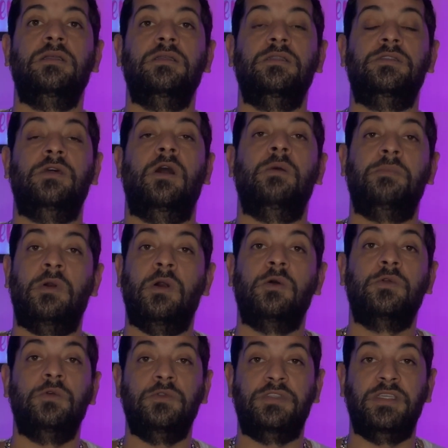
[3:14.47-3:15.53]
Jean Paul
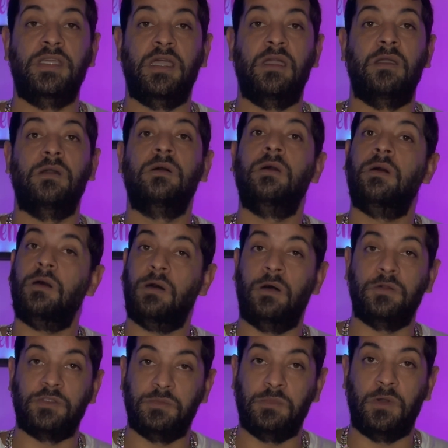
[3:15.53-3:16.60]
Gaultier
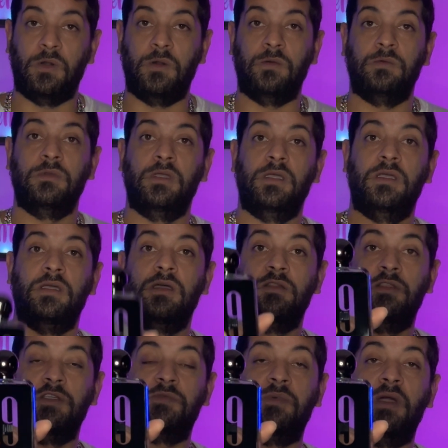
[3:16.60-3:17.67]
Ultra Mall.
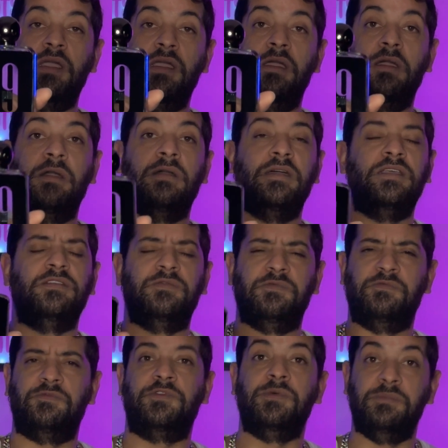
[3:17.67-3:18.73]
This right here is,
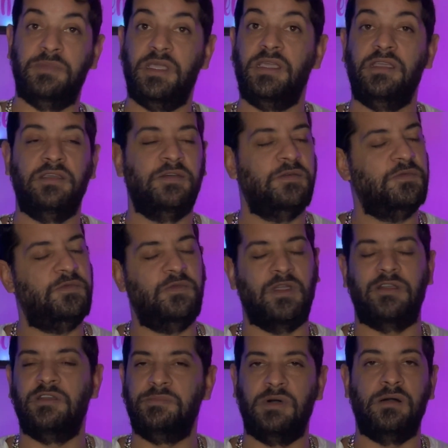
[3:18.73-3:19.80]
to me,
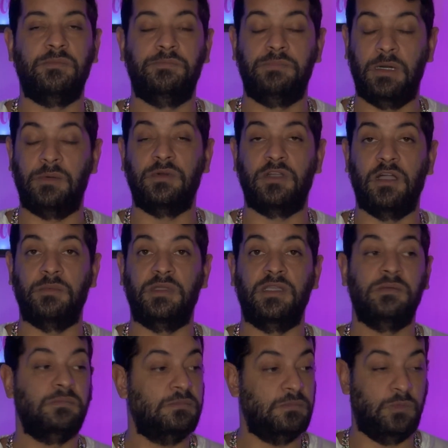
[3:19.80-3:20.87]
very bubblegummy,
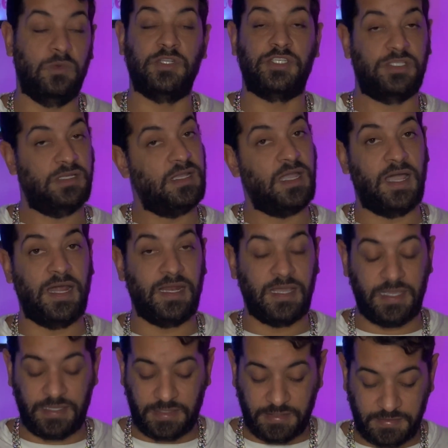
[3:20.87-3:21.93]
which I
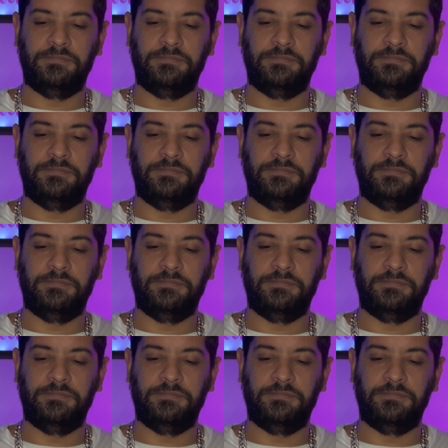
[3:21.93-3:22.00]
like.